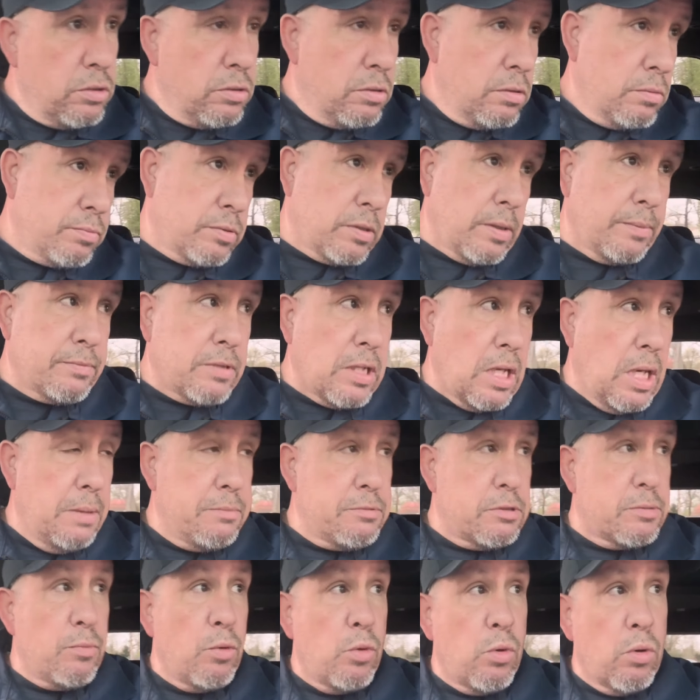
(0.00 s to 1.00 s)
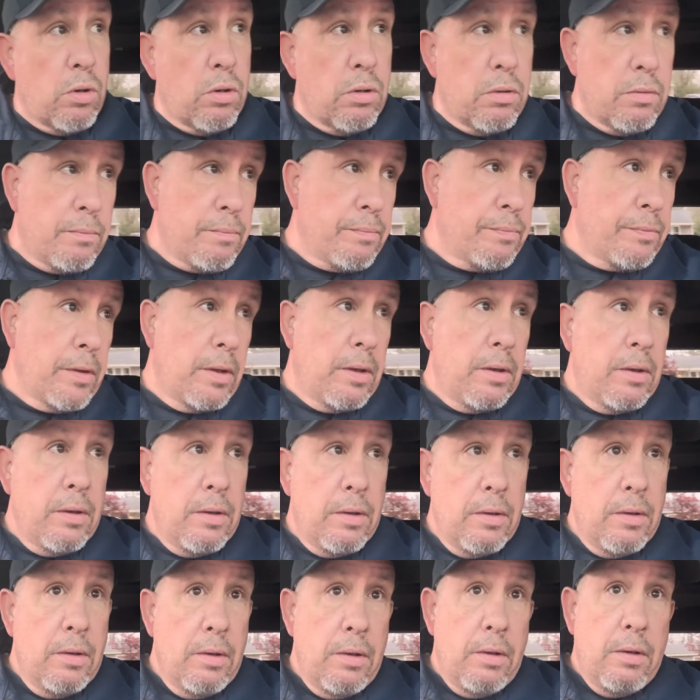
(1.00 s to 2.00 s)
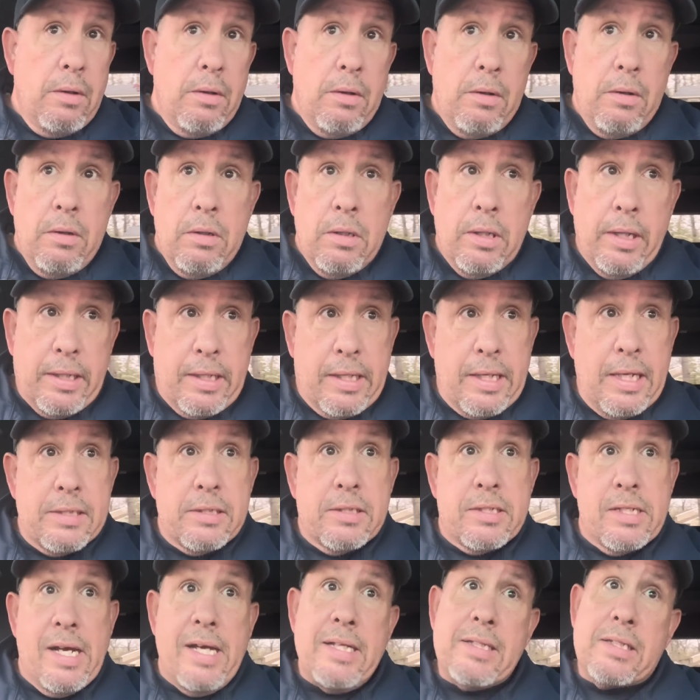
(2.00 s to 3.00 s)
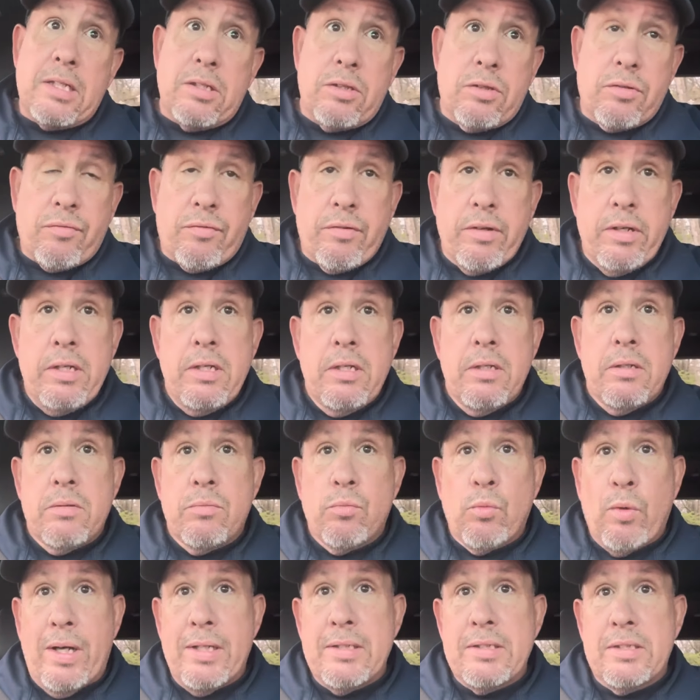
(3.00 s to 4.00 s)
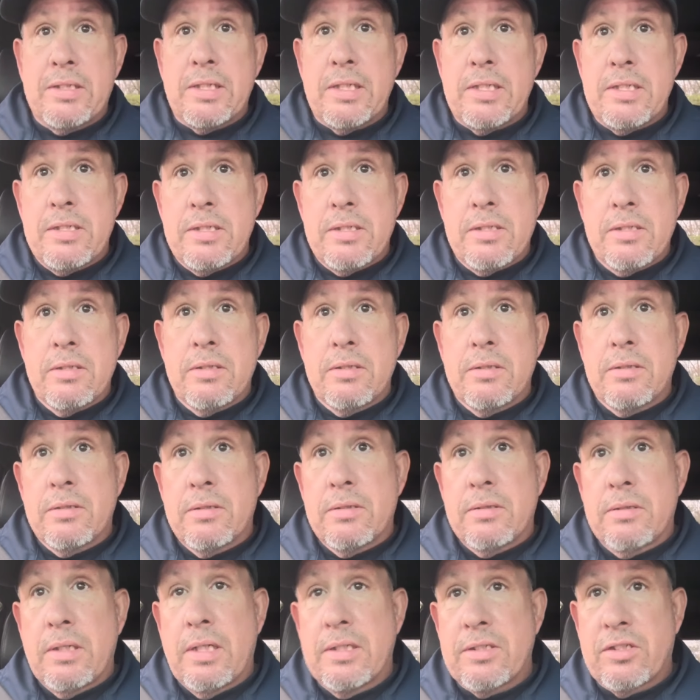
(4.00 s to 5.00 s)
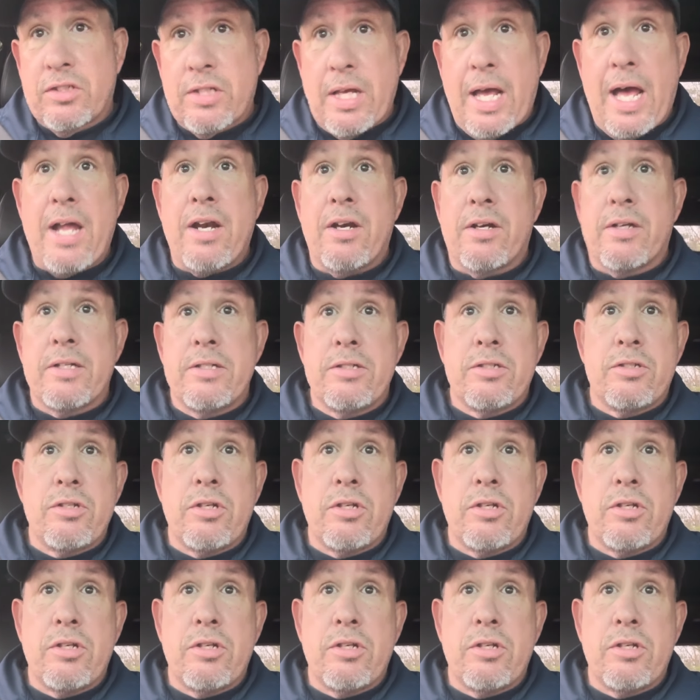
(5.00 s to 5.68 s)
Sometimes more. Like yesterday I did 3, Wednesdays and Saturdays.